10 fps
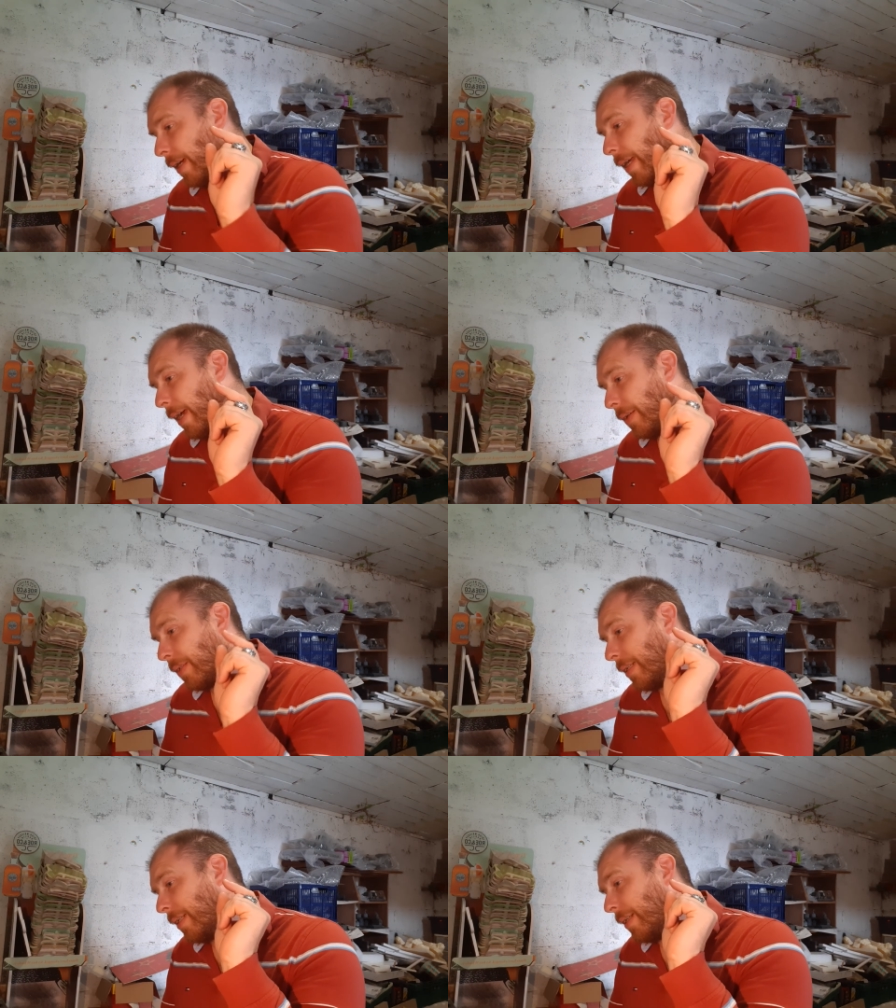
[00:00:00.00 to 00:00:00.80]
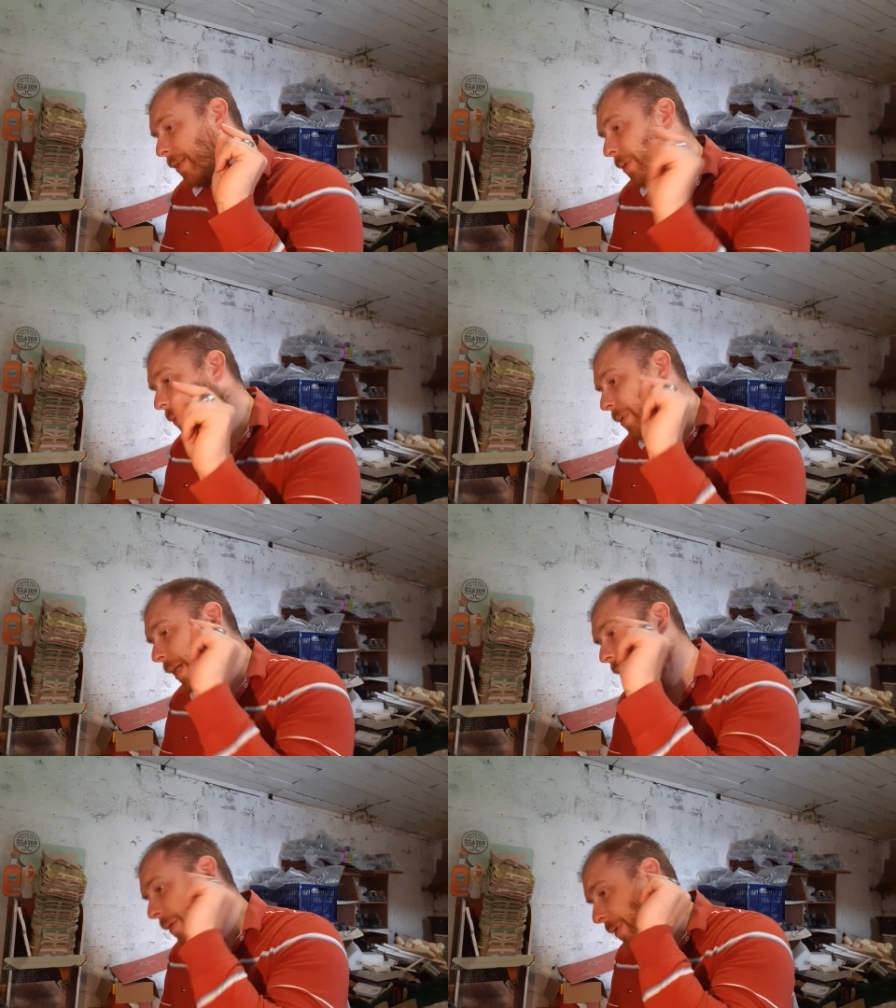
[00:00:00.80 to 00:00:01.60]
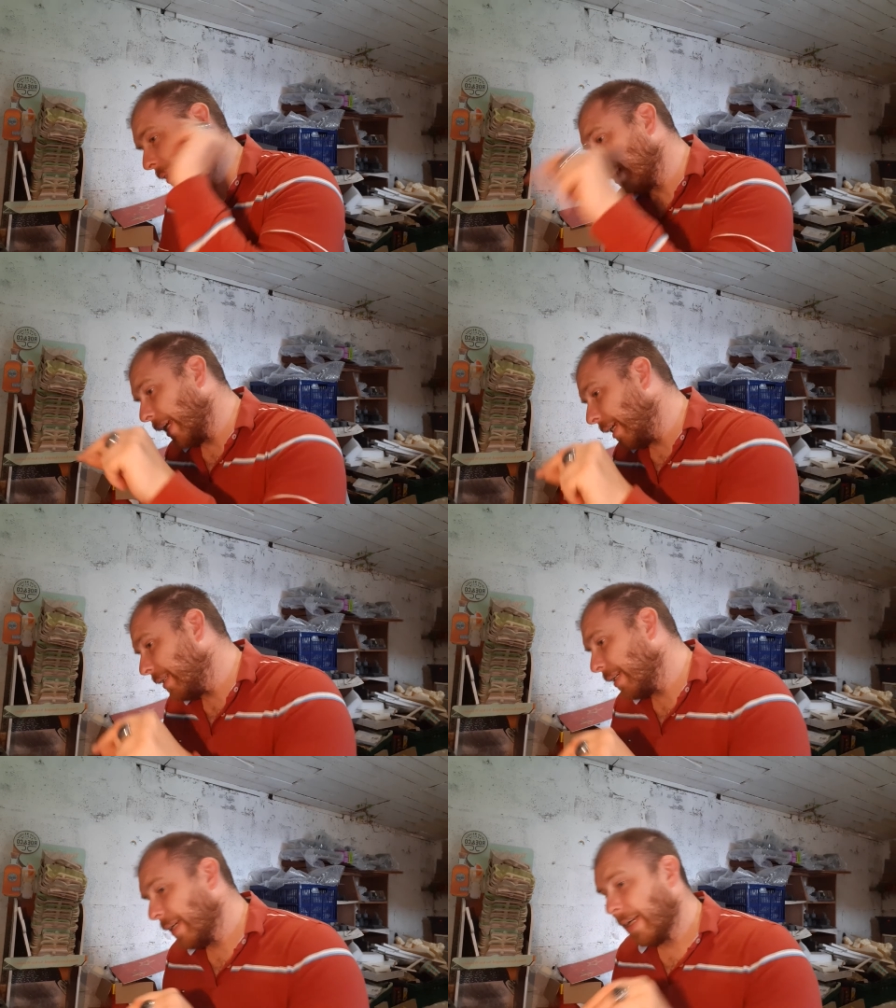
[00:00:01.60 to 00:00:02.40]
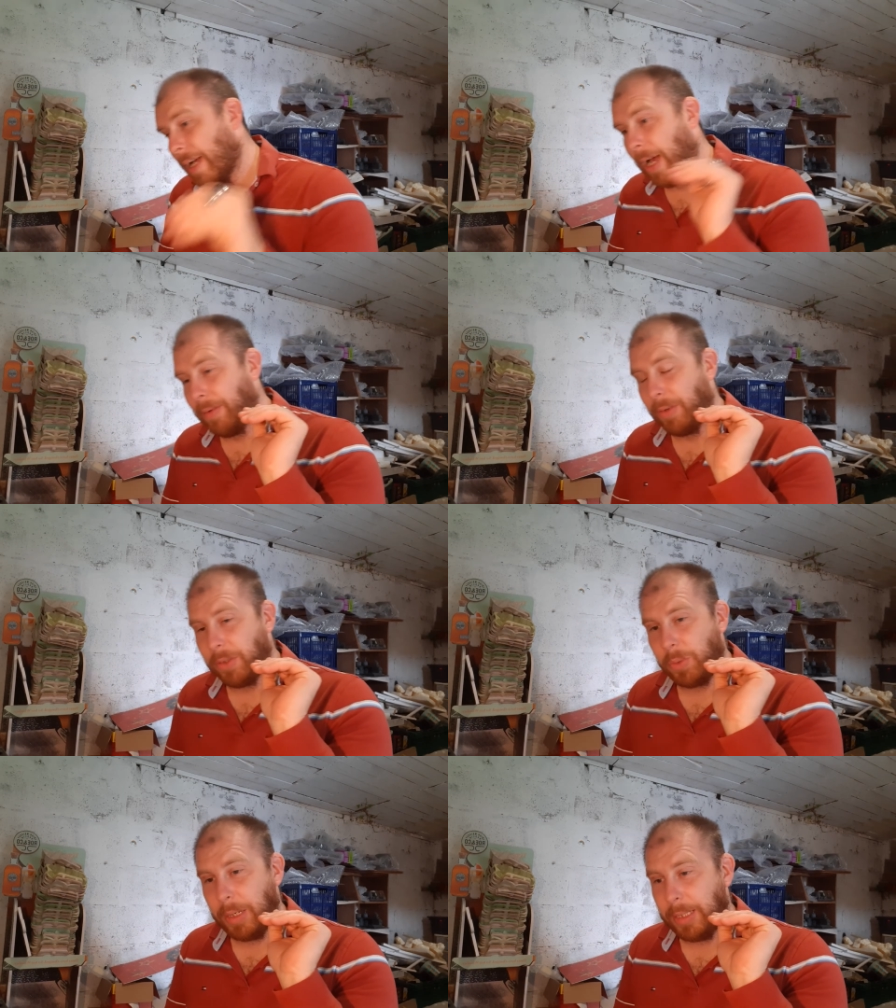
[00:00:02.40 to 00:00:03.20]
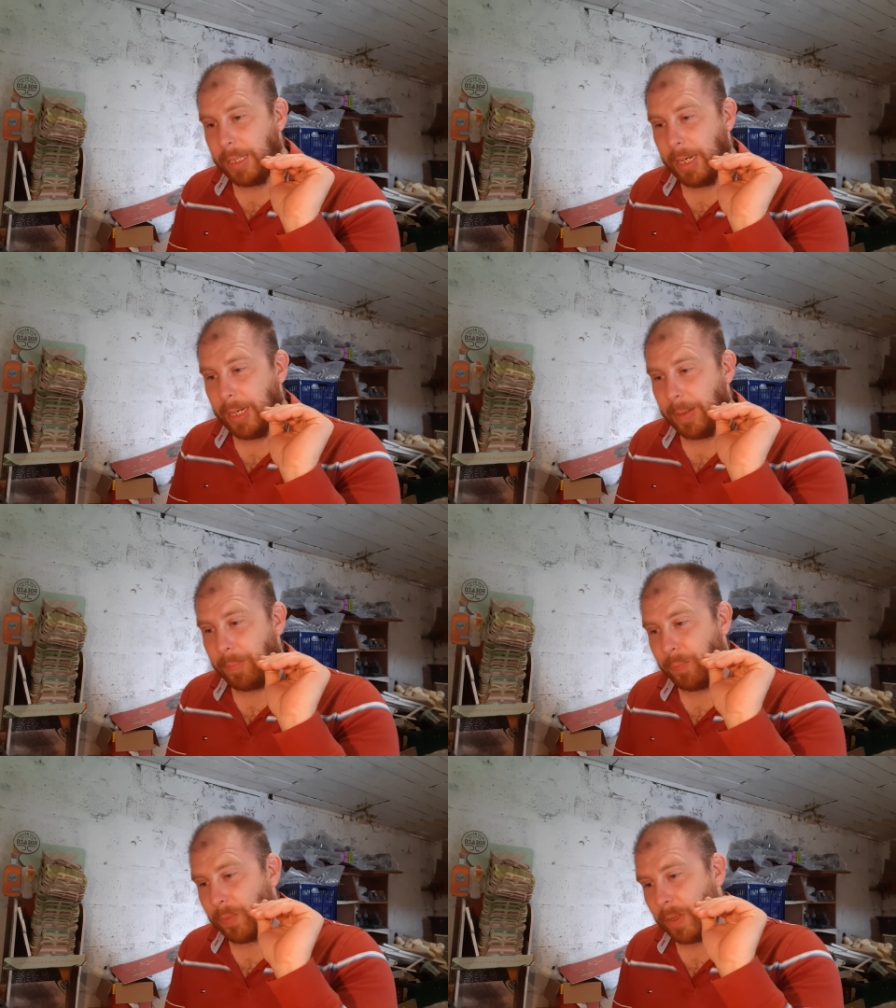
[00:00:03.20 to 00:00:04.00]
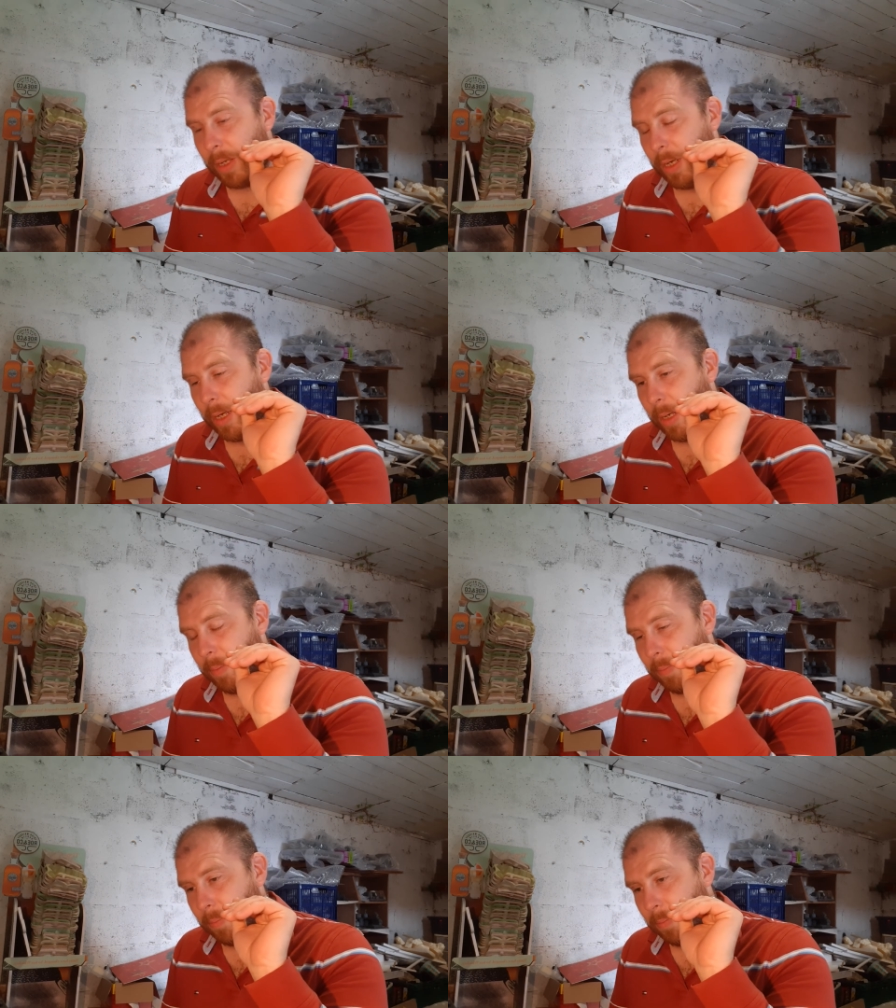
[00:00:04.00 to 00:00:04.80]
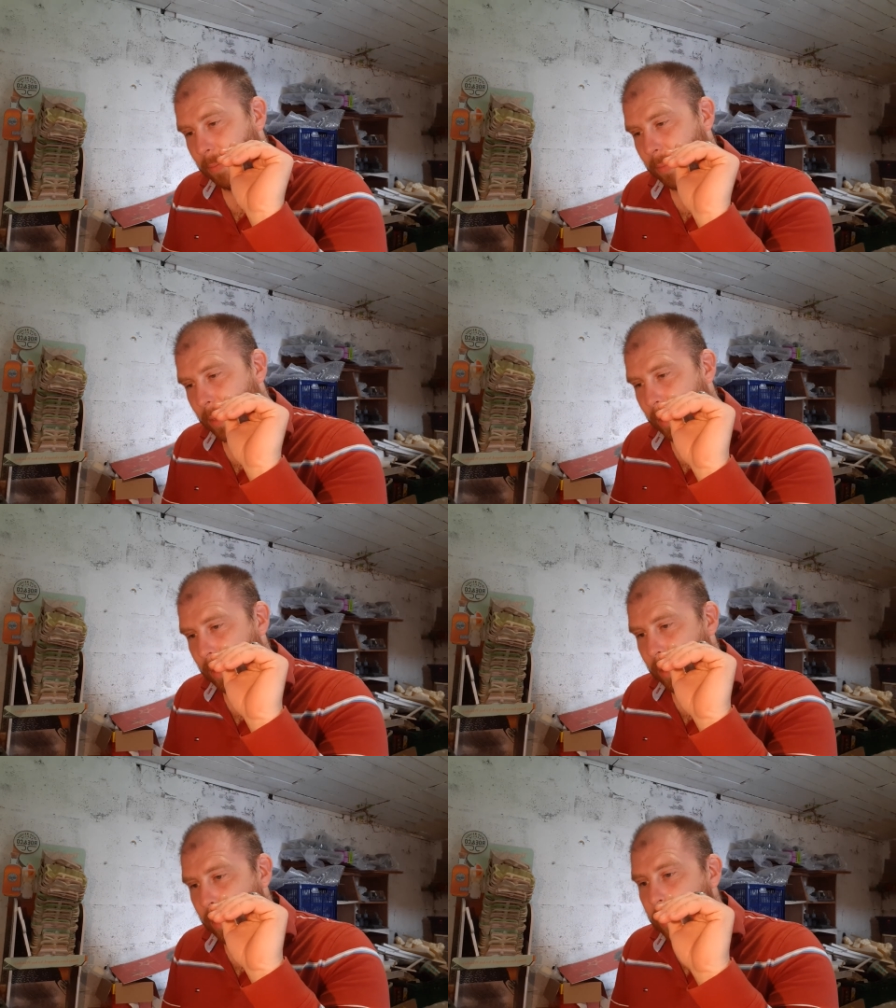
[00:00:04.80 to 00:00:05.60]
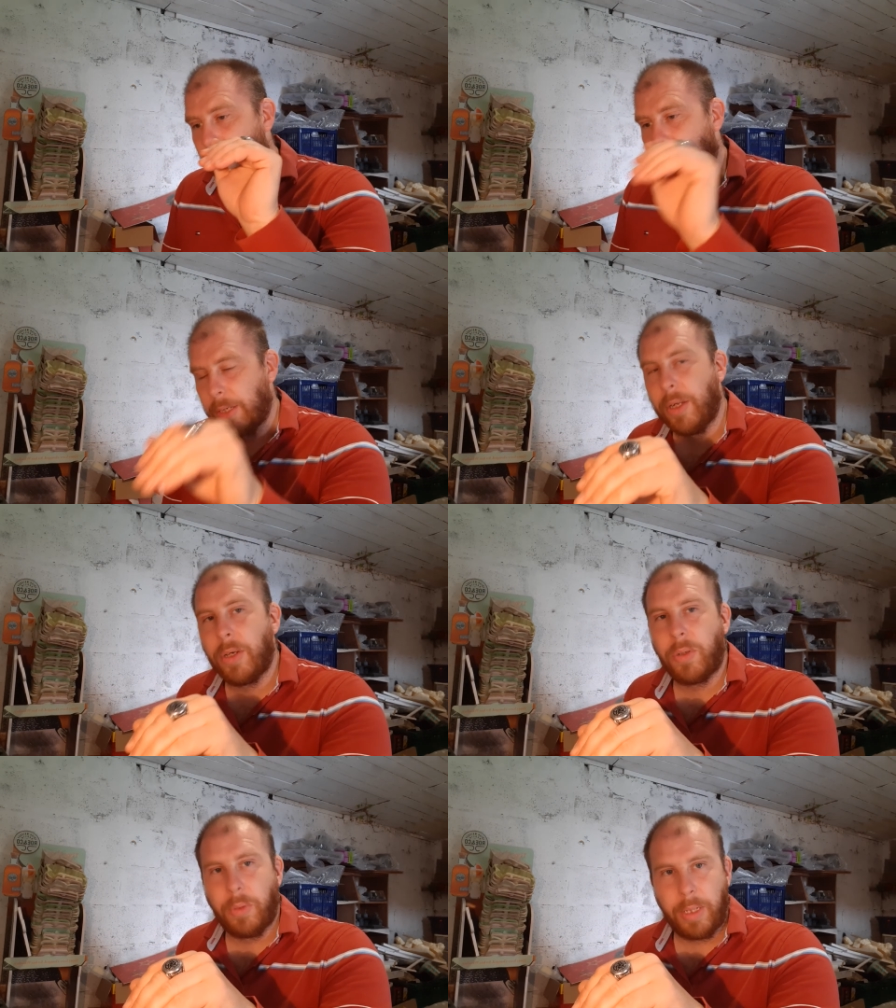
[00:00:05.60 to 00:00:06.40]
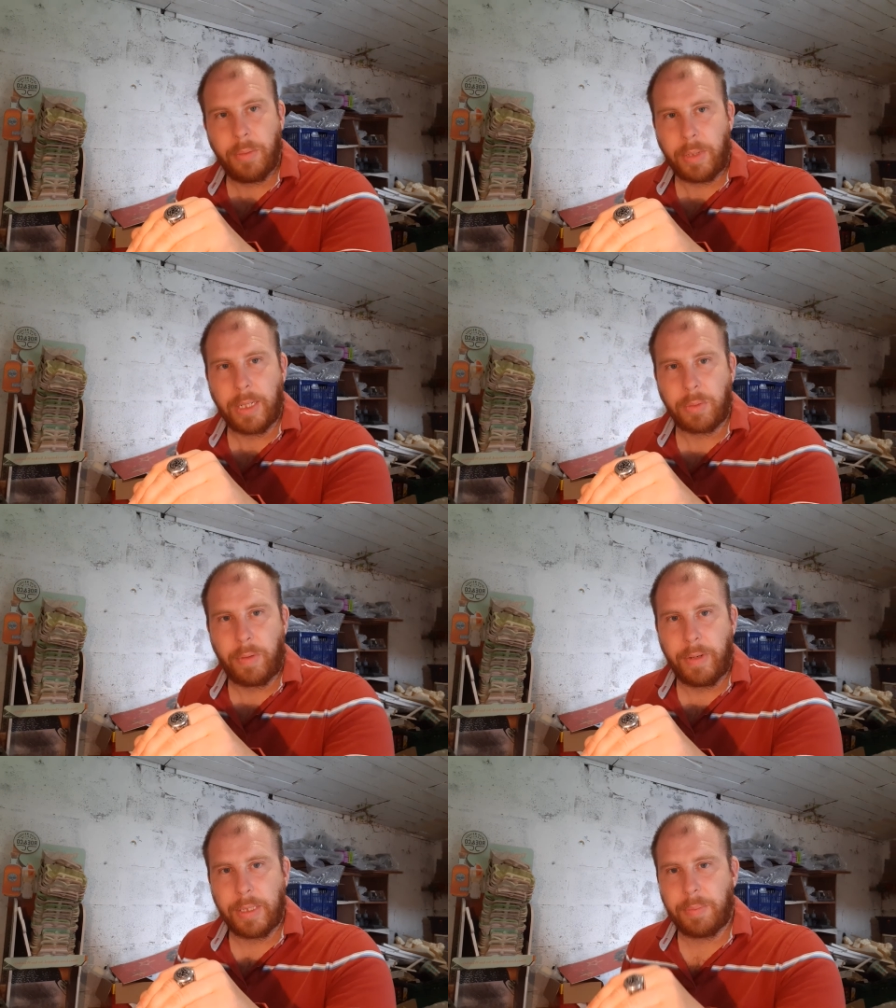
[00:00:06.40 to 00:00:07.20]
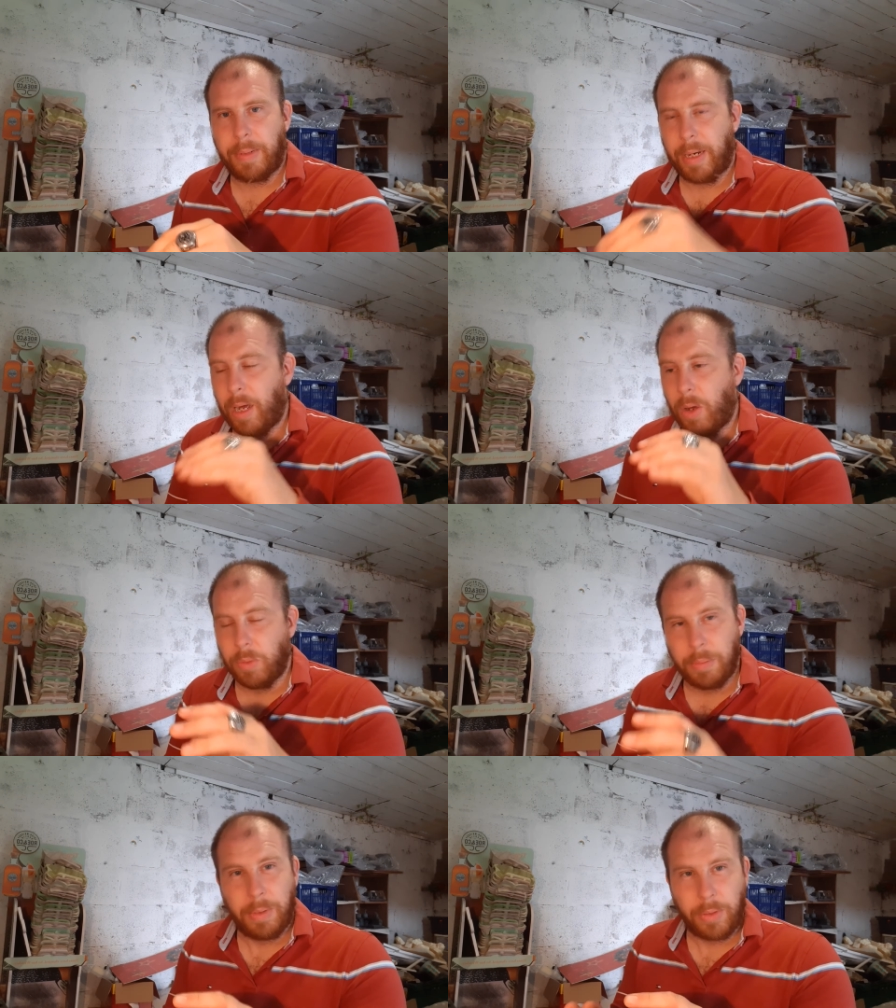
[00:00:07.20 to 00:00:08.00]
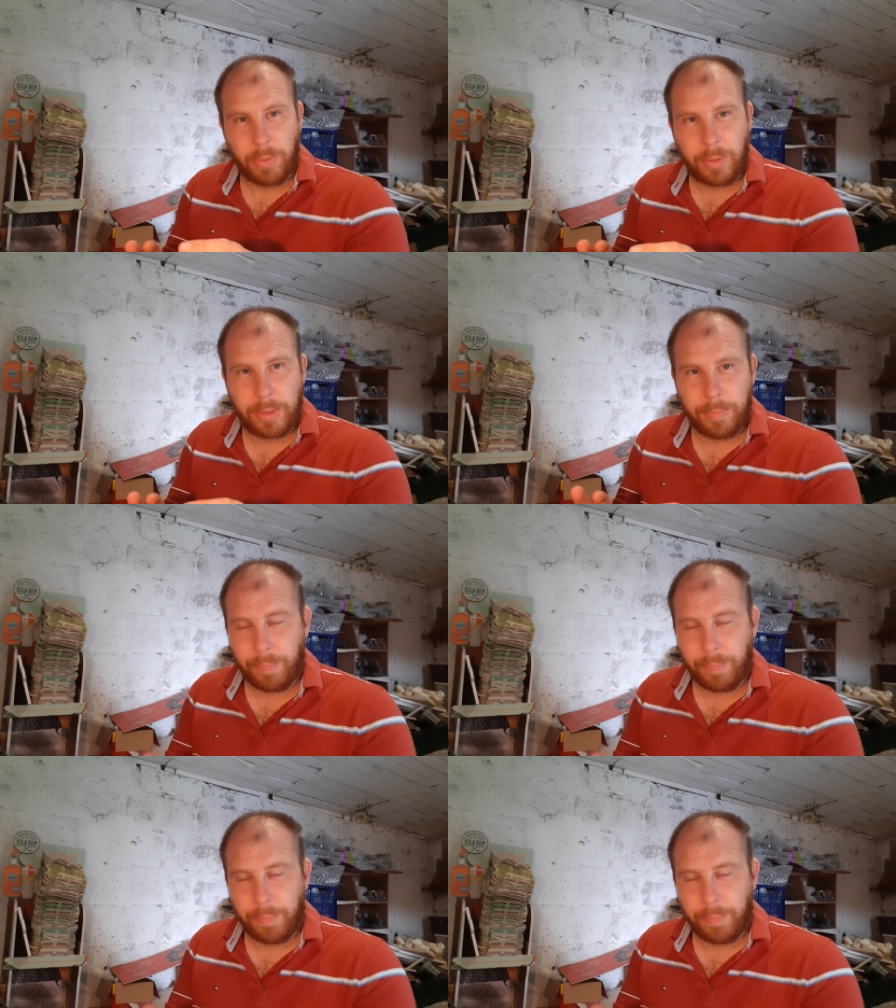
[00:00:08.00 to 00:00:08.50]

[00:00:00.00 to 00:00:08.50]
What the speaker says: Chaos Corn Hero on a steed. I've got 20 the Nurgle Chaos Warriors, but they're older models.